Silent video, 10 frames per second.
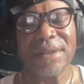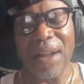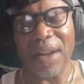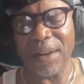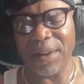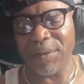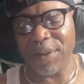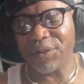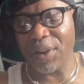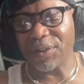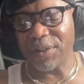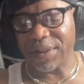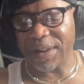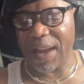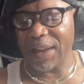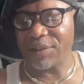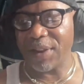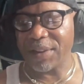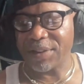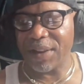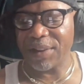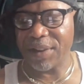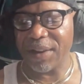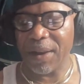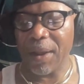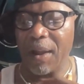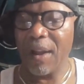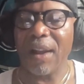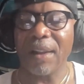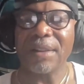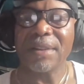They restructured his contract. It says here,